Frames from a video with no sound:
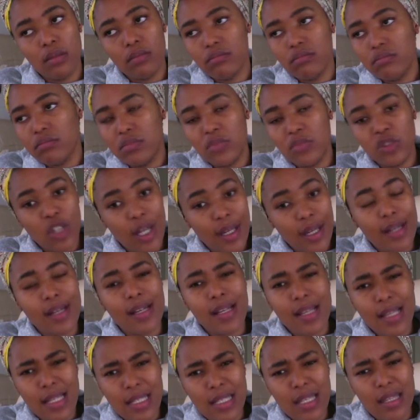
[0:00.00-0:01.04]
Not an
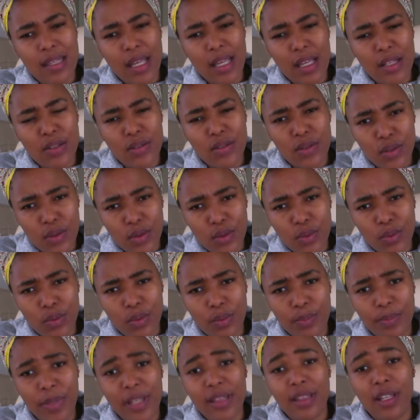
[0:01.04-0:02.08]
easy thing to do.
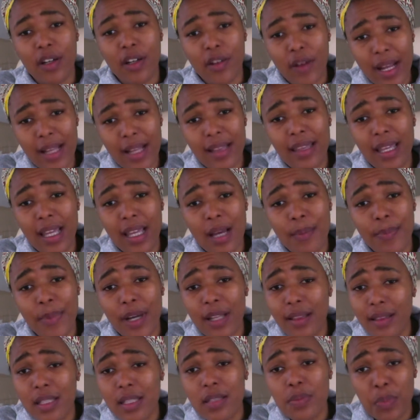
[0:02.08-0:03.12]
But the great thing
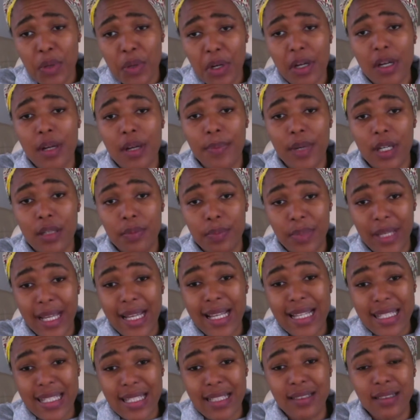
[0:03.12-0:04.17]
about this period about being
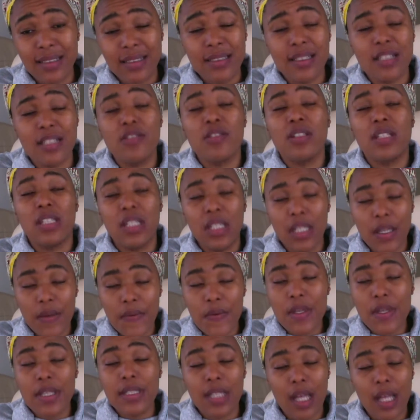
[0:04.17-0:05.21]
single is that you give
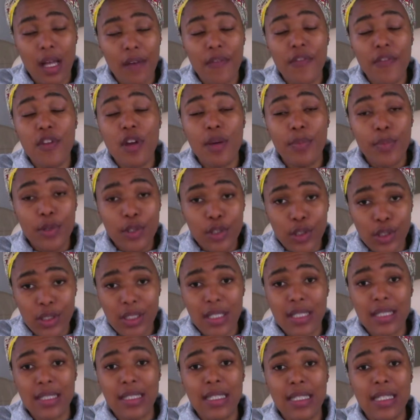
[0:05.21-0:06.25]
yourself the
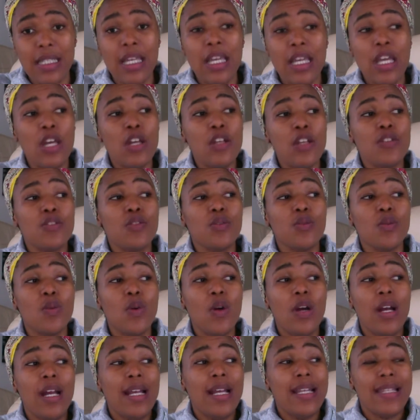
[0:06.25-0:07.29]
opportunity to
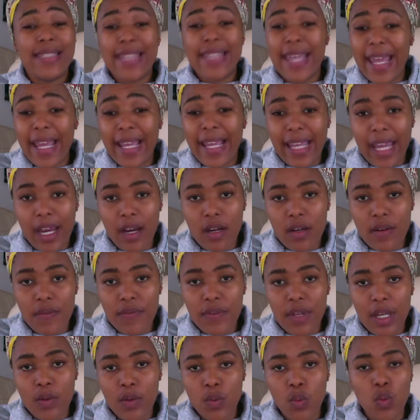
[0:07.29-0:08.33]
take care of
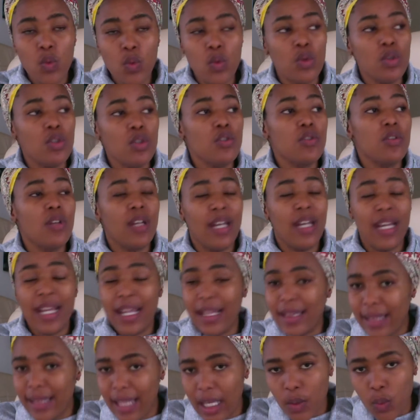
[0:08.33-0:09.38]
that wound, to let
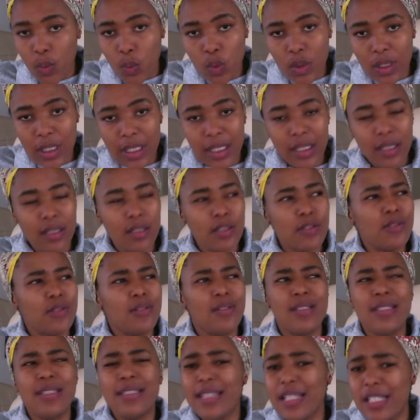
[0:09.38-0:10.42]
that wound heal, to
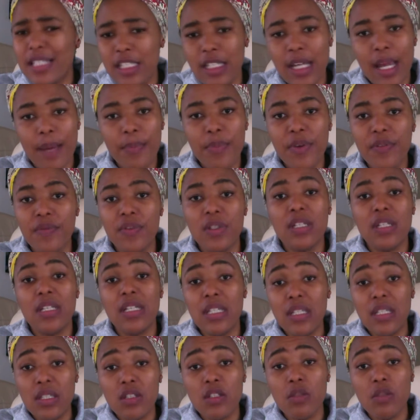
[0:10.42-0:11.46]
stitch it up if it
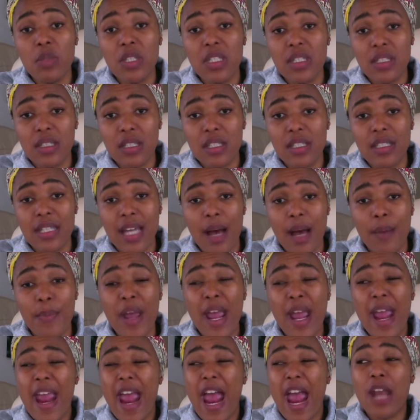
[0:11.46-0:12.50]
needs to be stitched up.
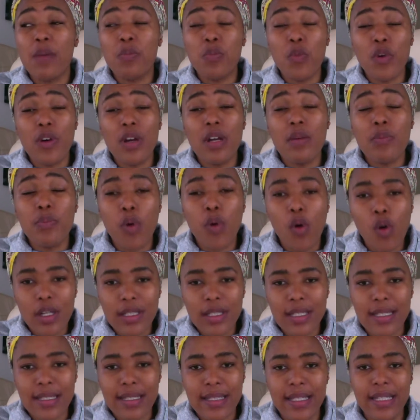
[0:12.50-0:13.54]
And more
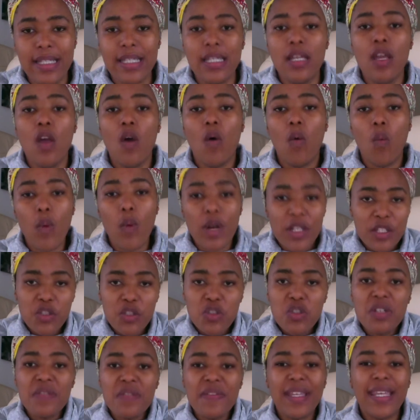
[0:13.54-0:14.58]
importantly, once
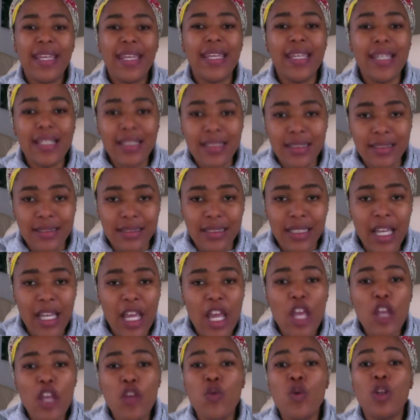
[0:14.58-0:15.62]
you have healed,
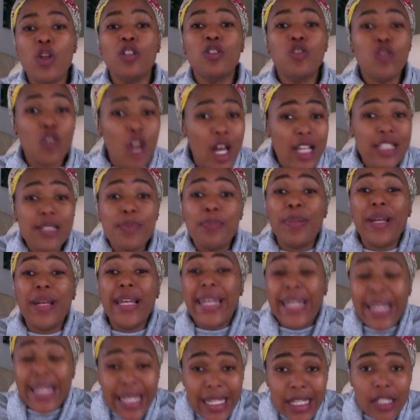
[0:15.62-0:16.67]
you will not
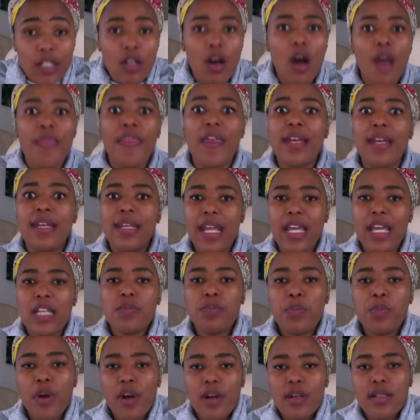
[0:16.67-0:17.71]
bleed on the next
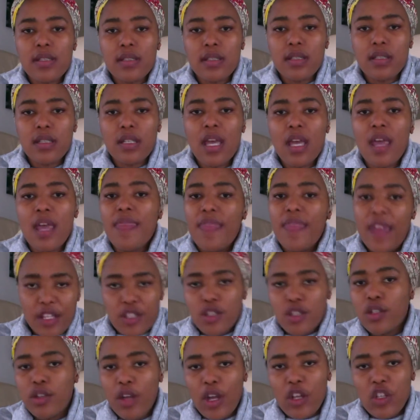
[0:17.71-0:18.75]
person that
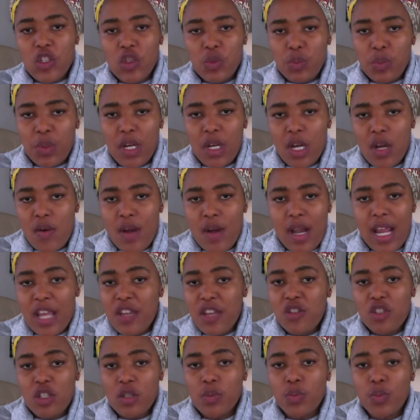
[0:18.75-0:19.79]
you're going to be in a
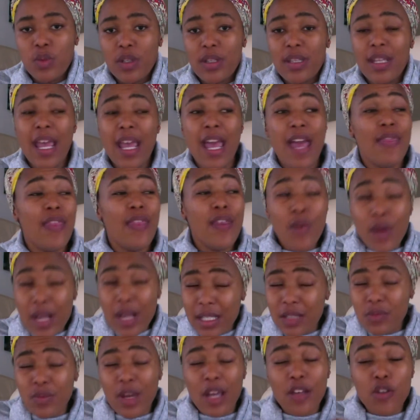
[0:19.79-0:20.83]
relationship with. The
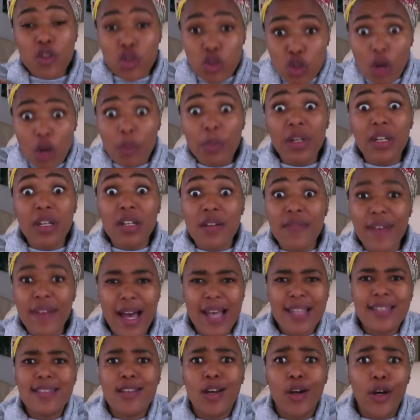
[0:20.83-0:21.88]
reason why so many of
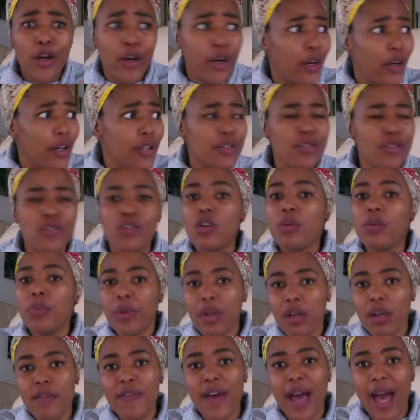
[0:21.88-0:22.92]
us are hurt, so
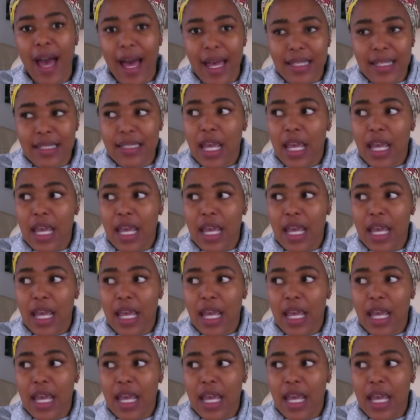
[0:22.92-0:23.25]
many of us